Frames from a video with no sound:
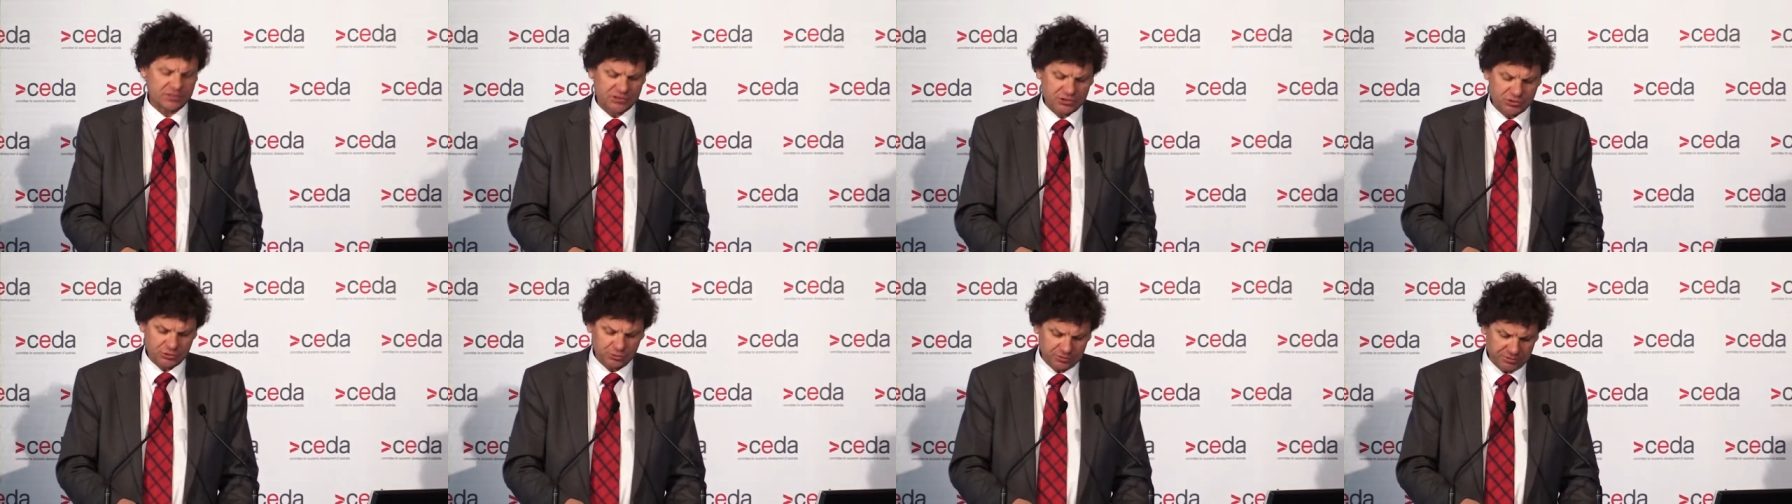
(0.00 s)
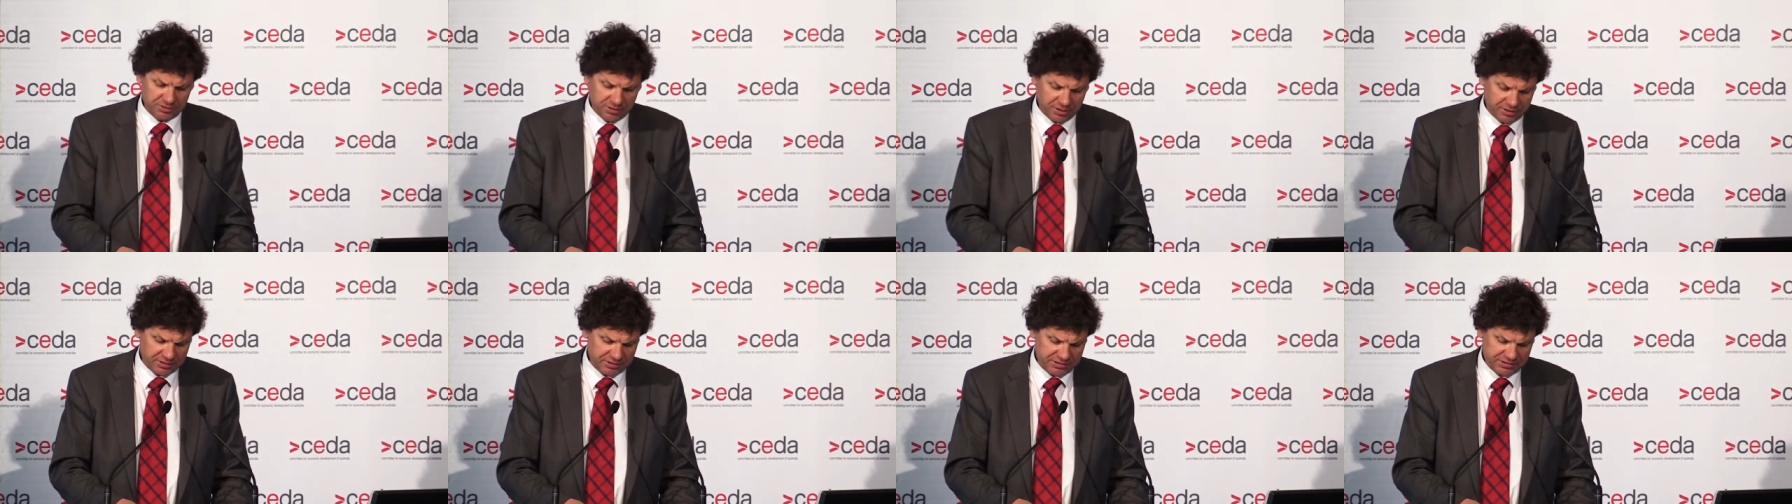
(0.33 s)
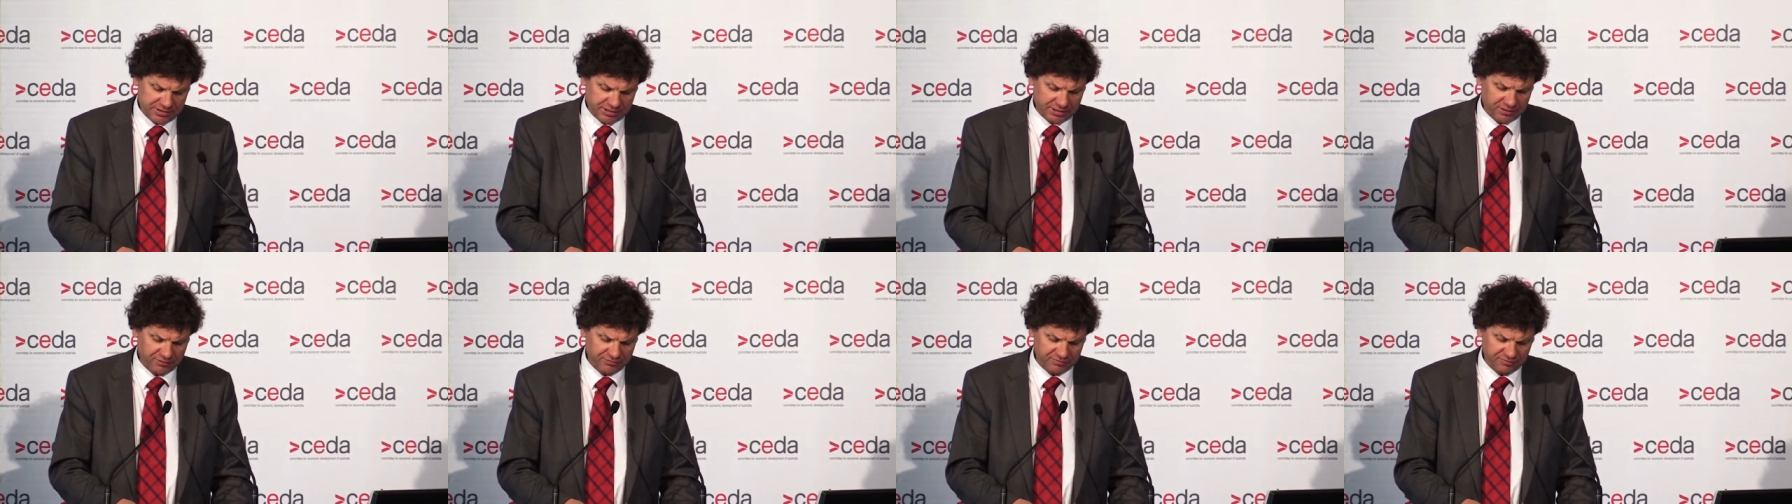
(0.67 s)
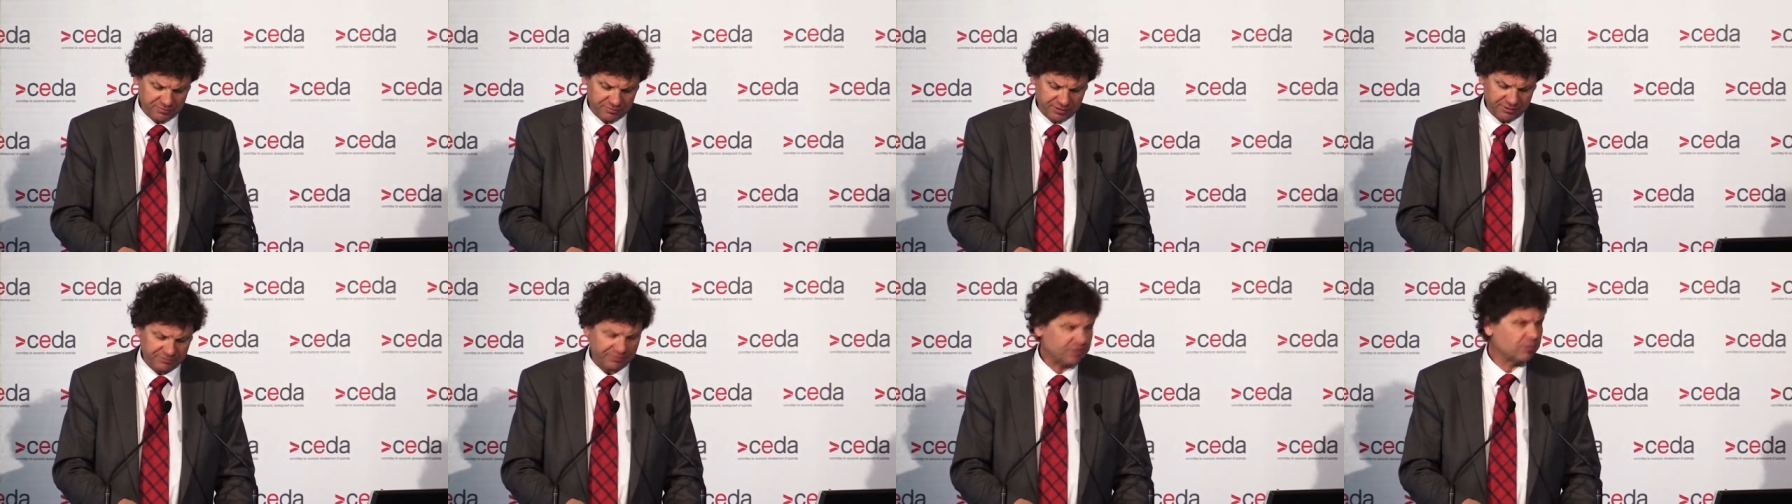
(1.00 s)
At short notice, they'd
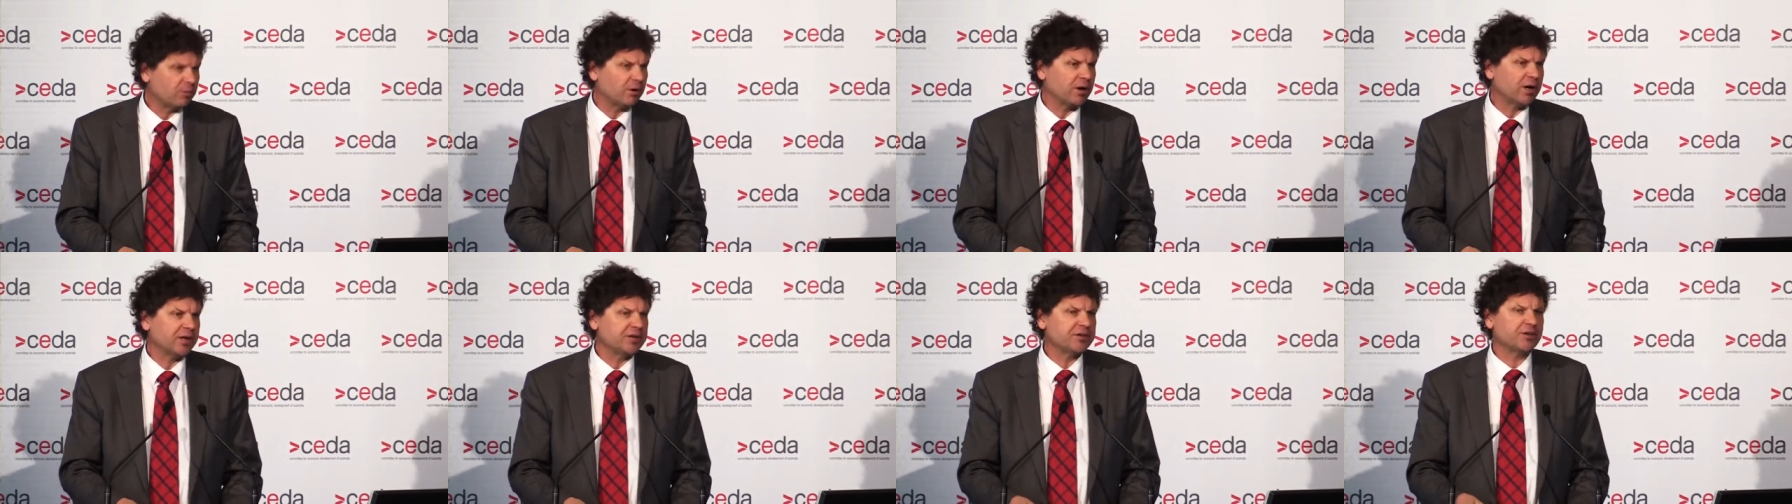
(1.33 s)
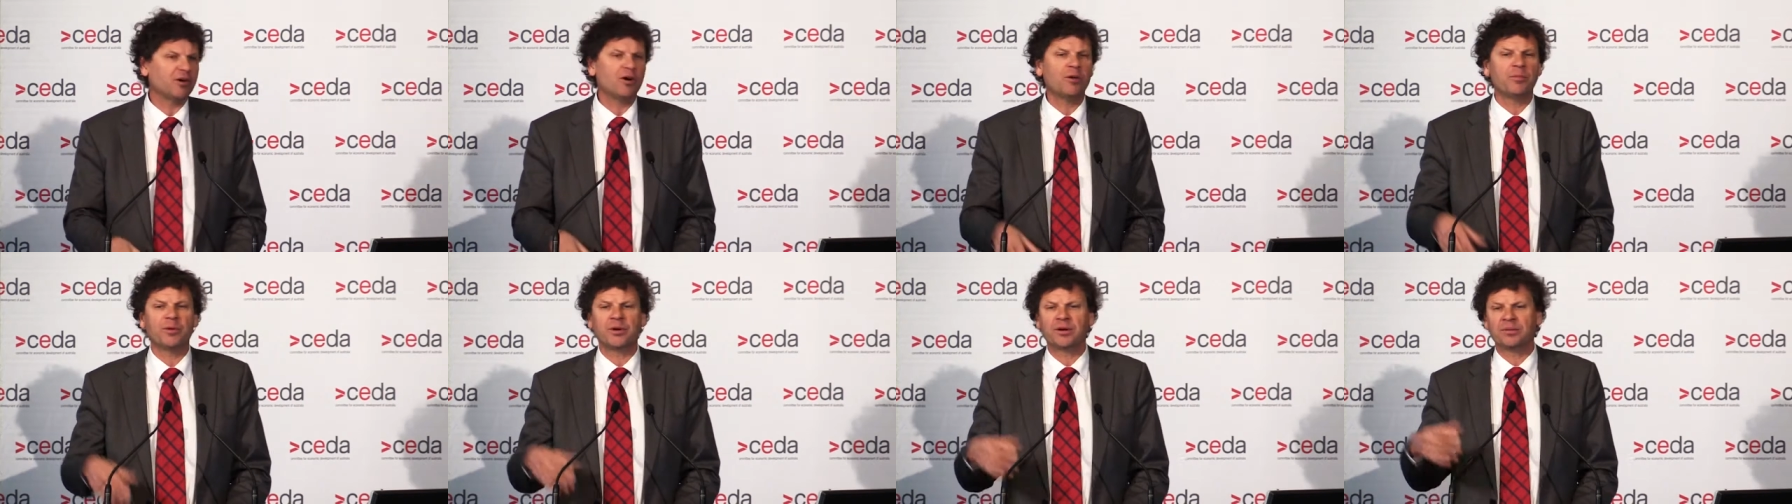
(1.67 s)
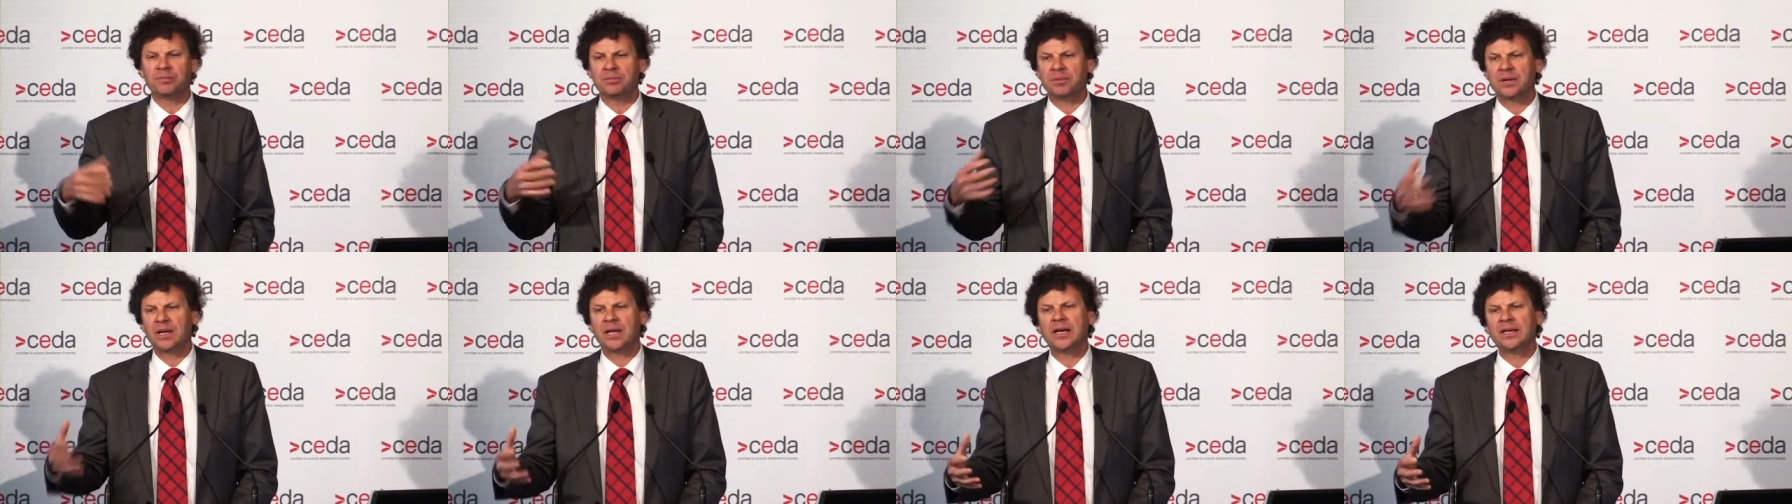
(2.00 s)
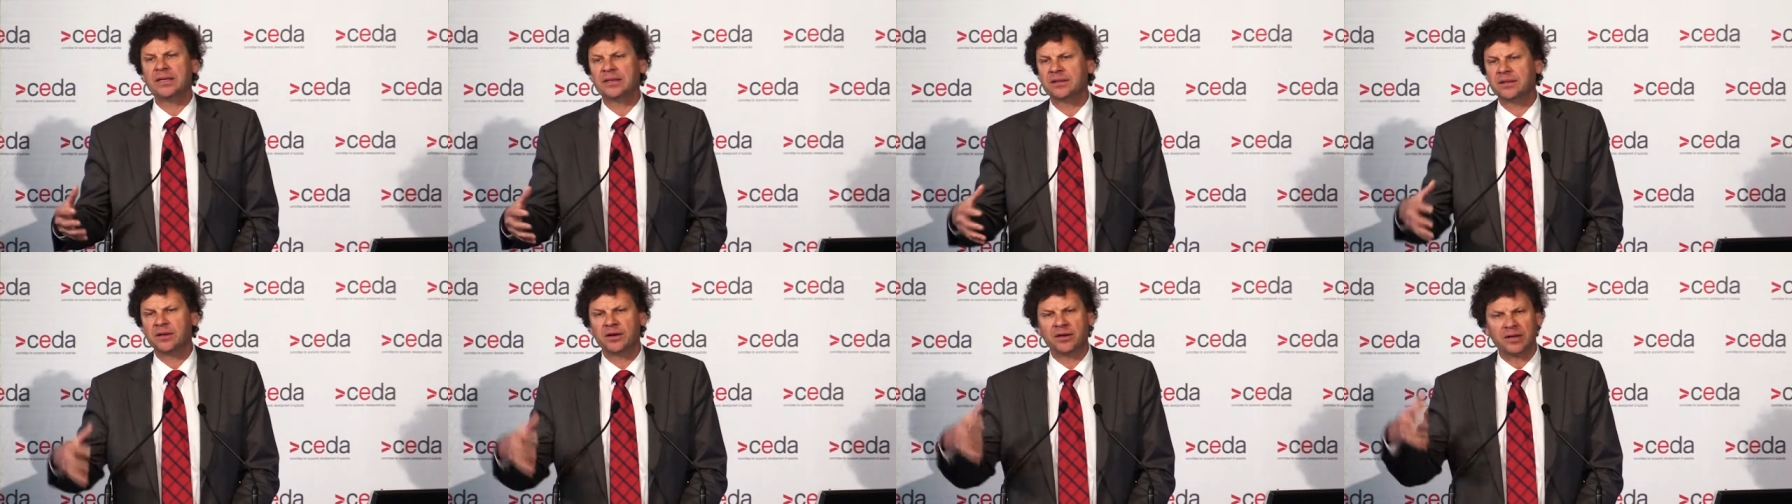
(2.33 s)
often be required to hop on a
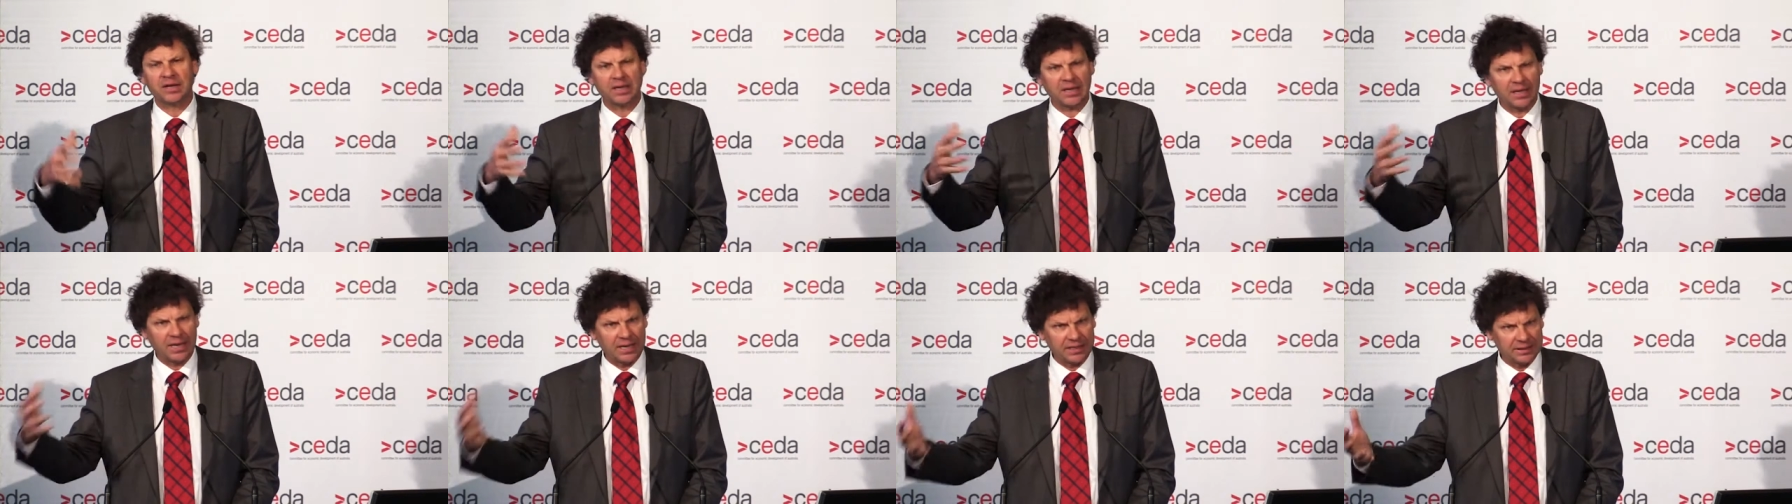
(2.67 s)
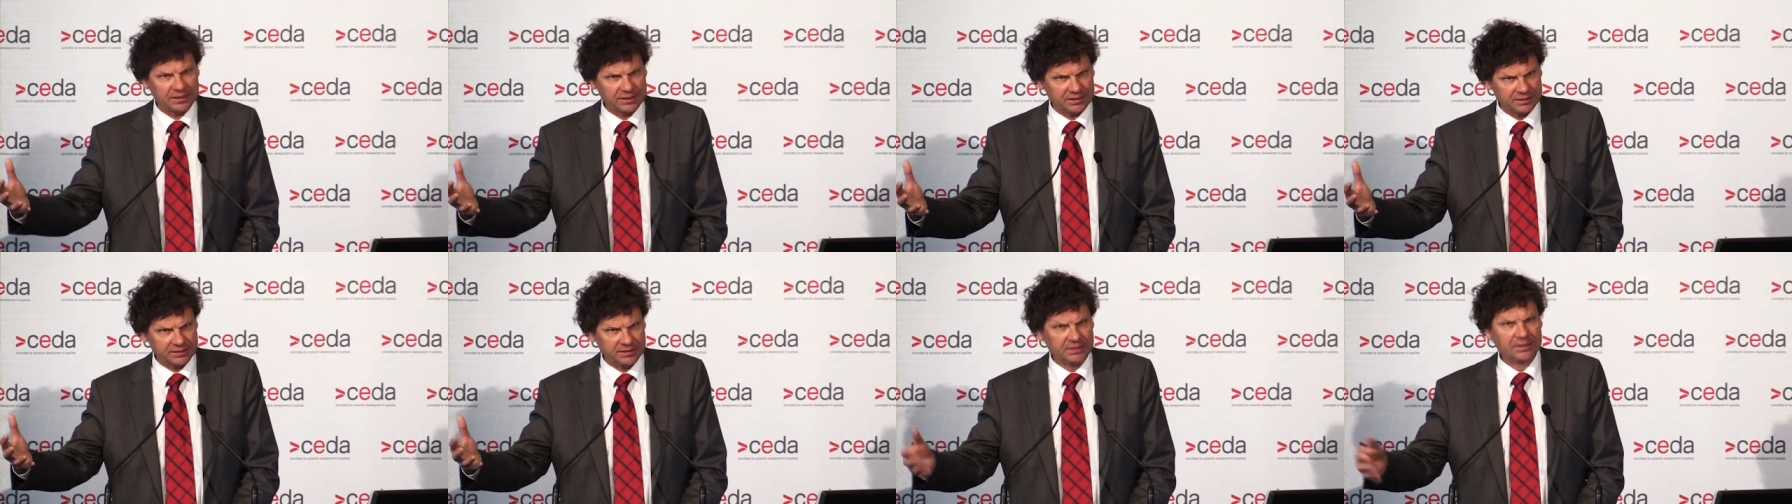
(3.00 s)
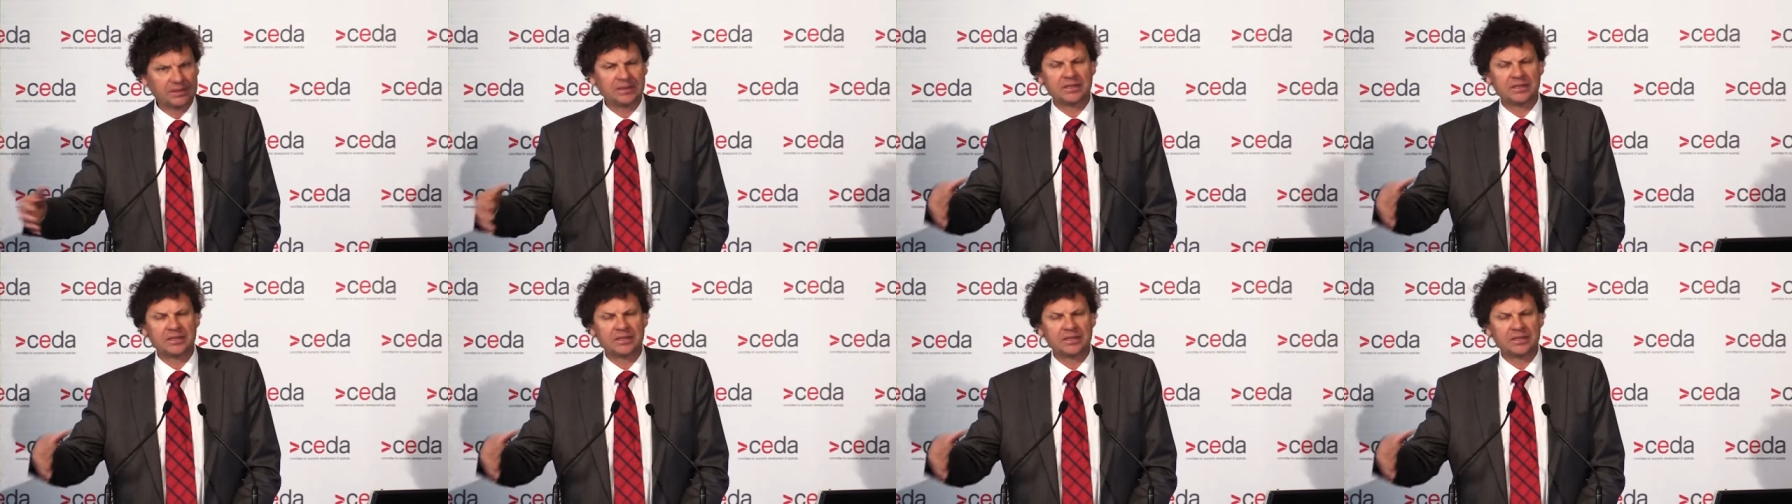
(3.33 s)
plane and go to London